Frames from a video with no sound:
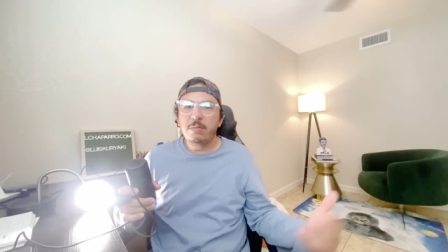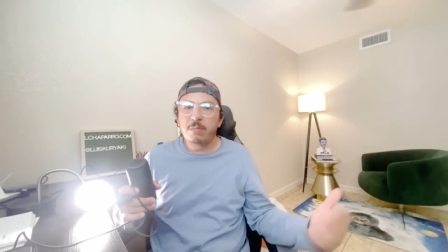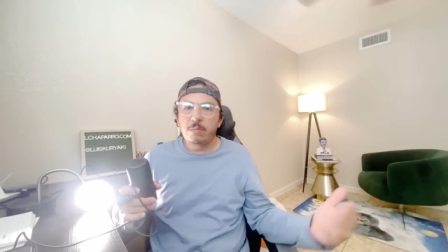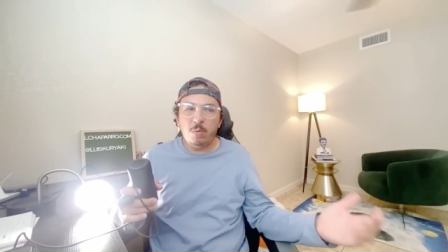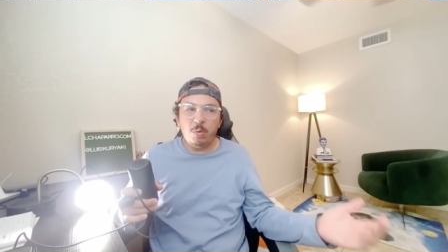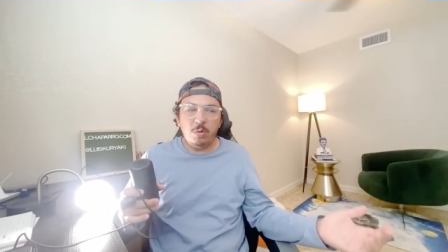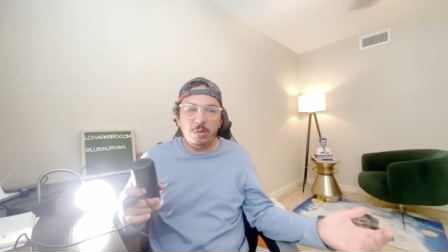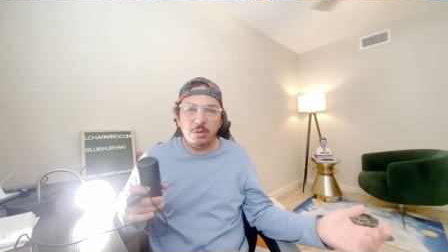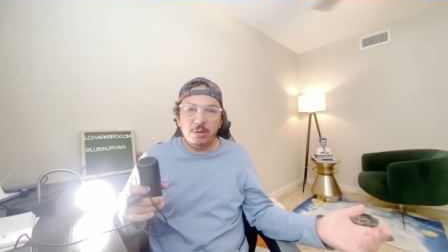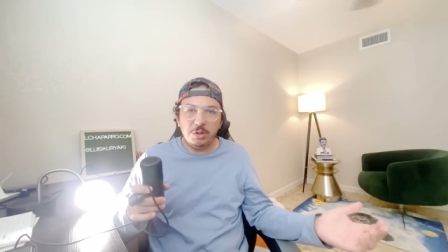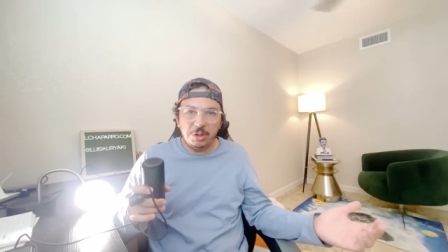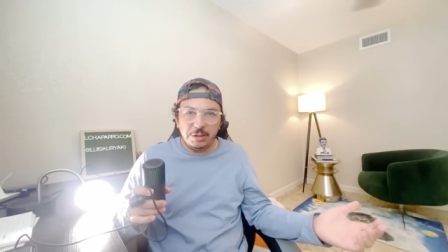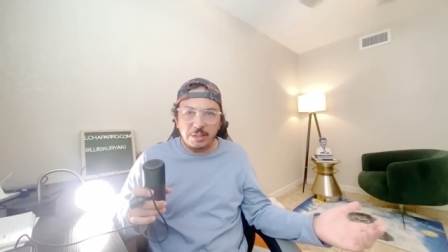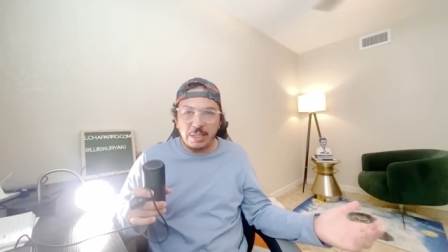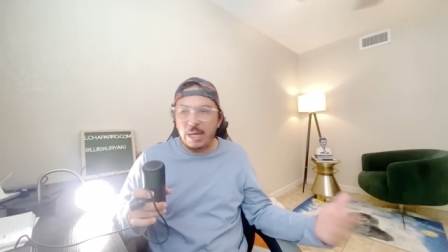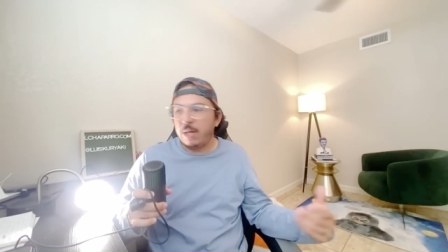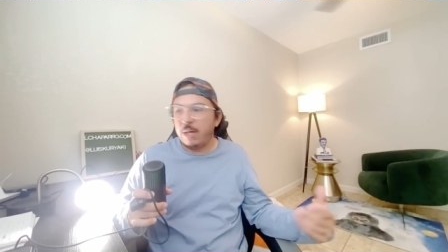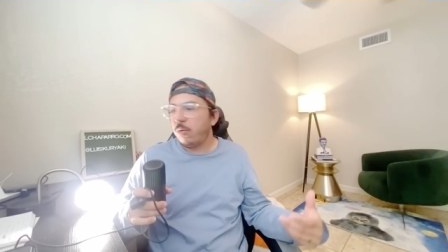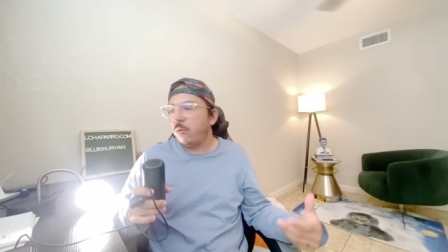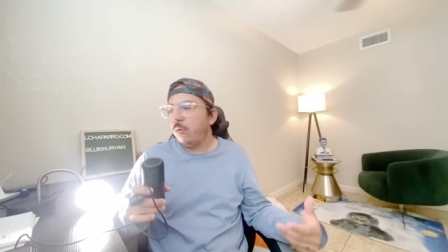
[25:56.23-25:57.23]
or
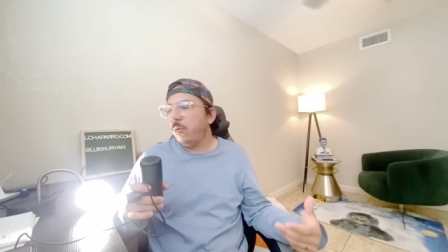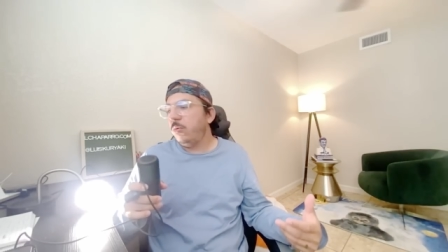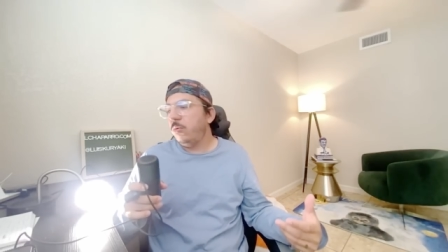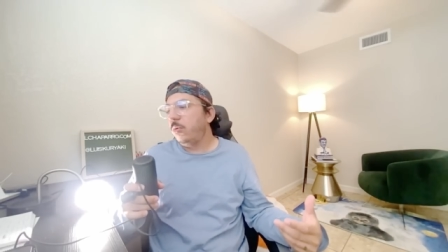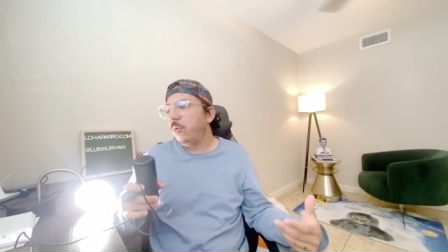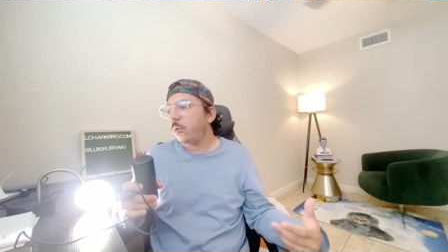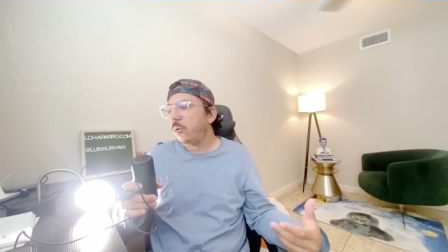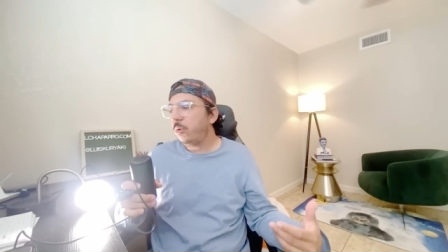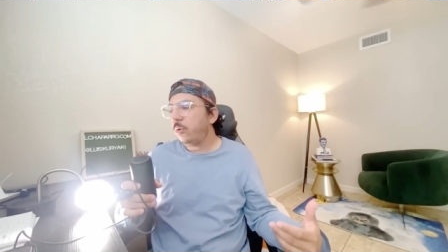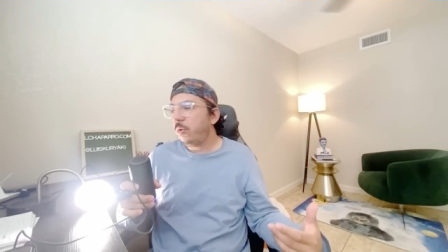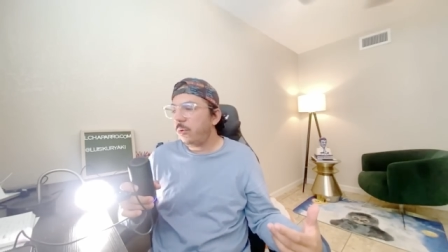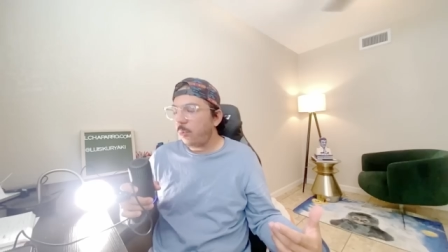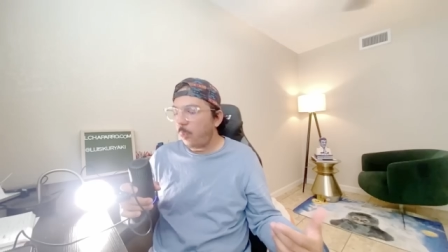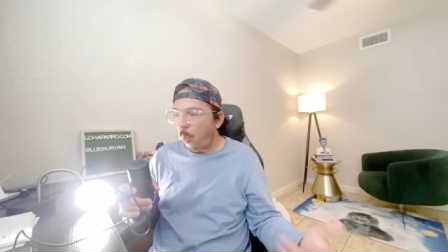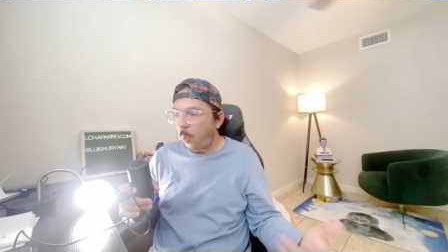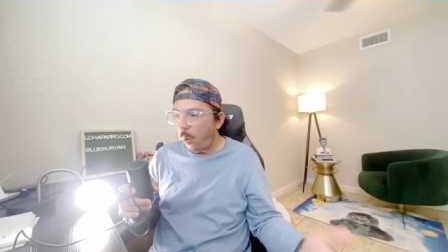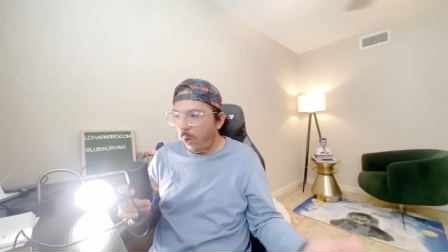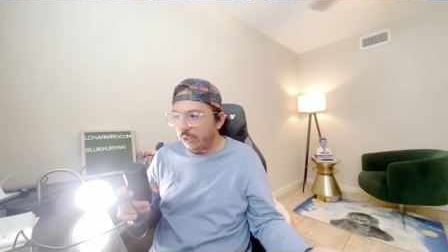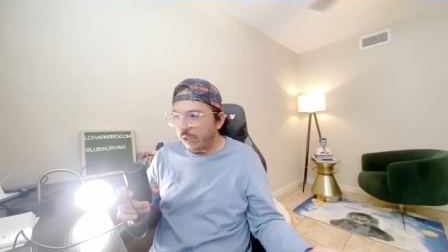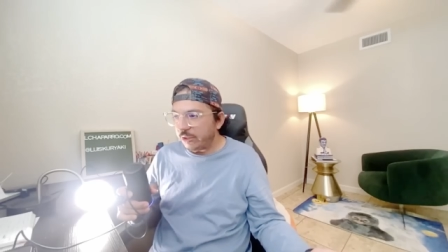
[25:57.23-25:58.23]
Chicago or
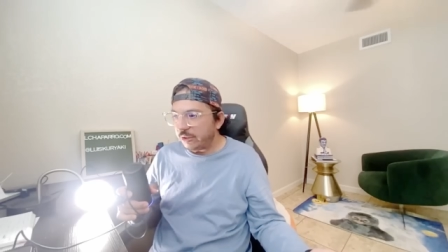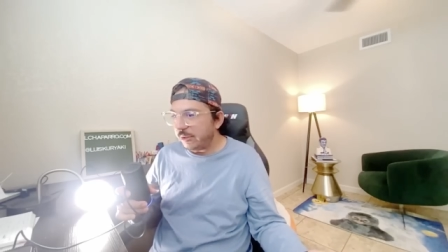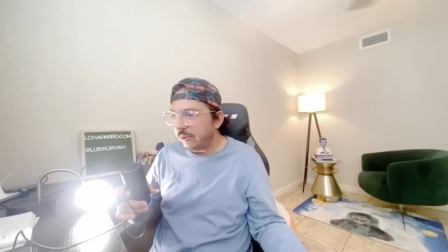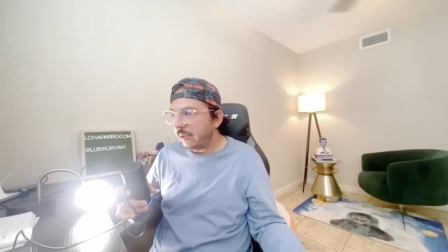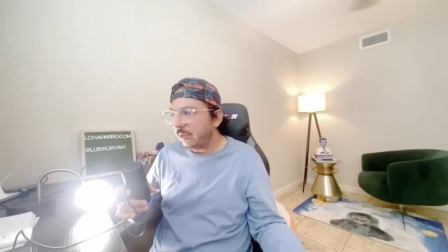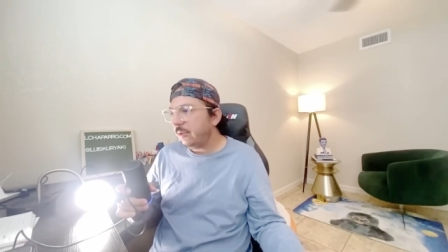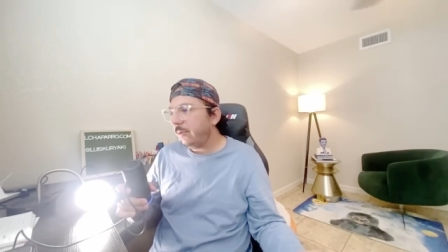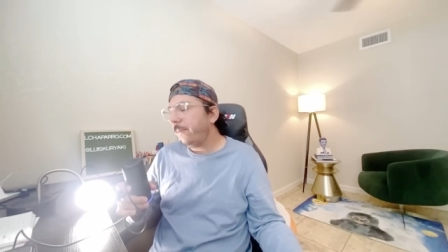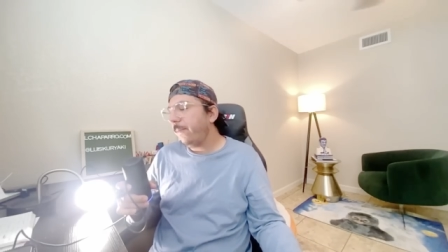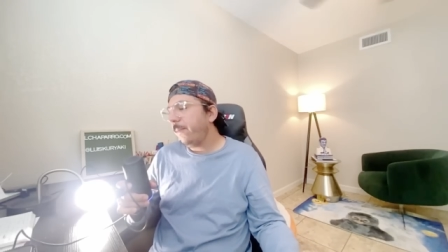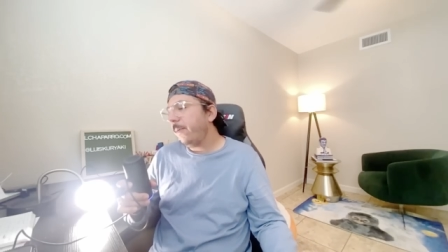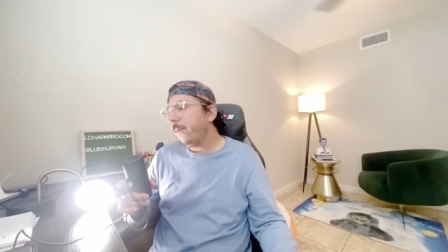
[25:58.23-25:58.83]
Washington.